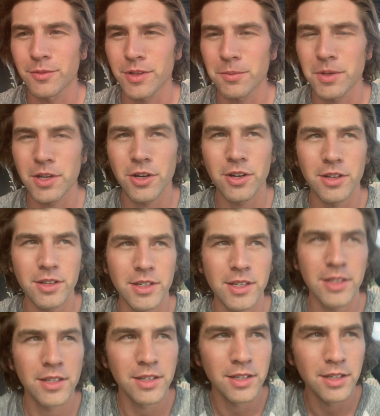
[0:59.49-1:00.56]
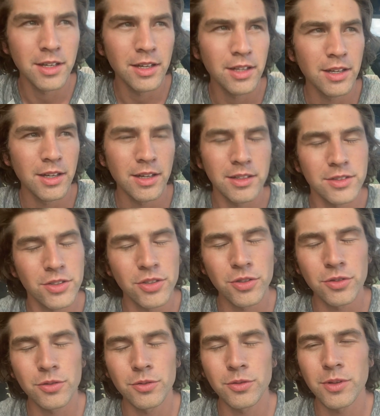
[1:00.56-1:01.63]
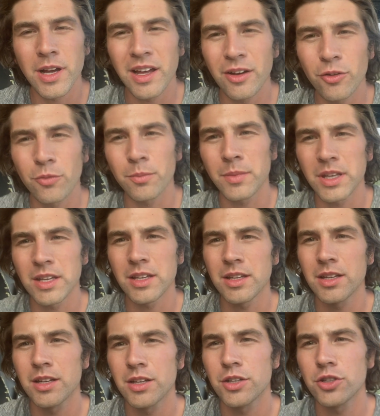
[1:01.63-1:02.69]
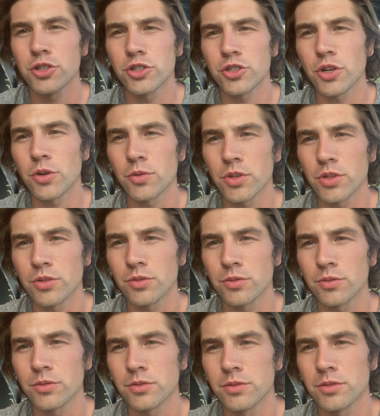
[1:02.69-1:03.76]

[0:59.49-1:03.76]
with me currently to help me show you